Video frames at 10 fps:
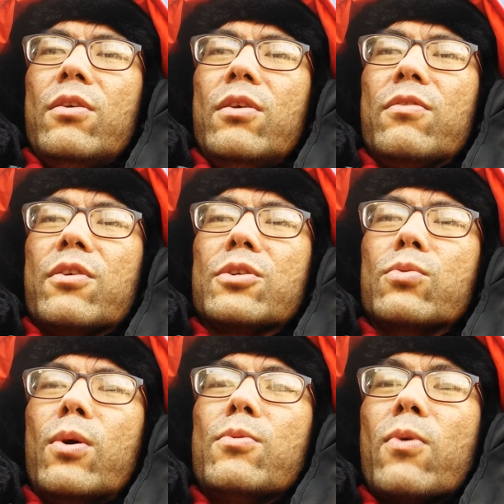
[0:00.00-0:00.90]
if there's
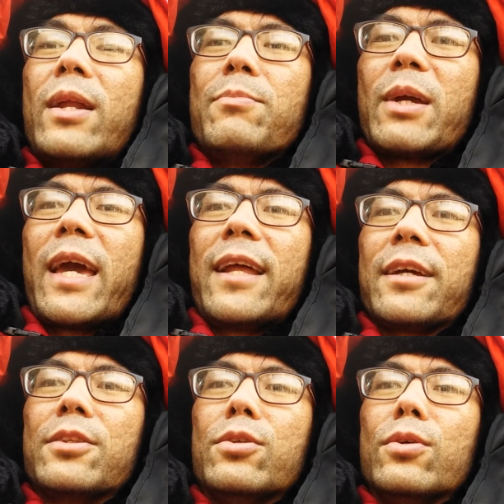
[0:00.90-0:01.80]
one running
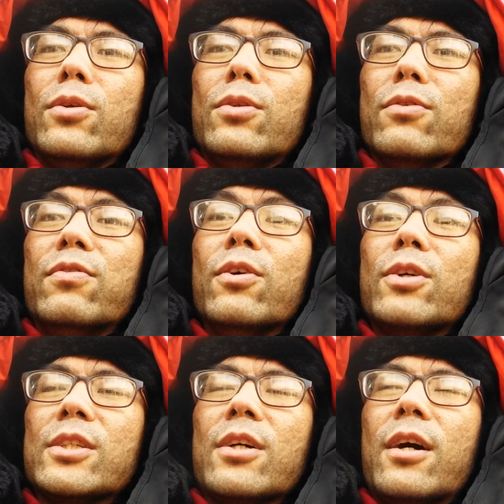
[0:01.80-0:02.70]
mechanic to
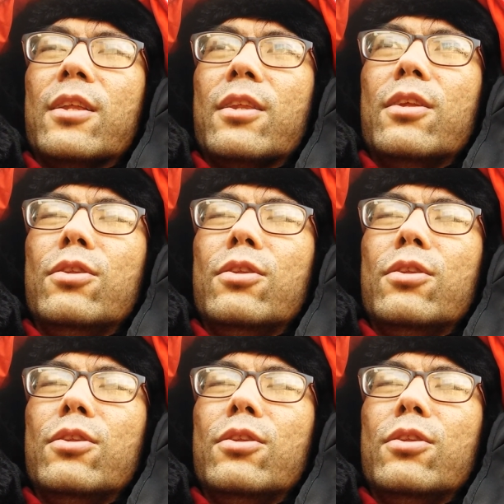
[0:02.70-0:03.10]
focus on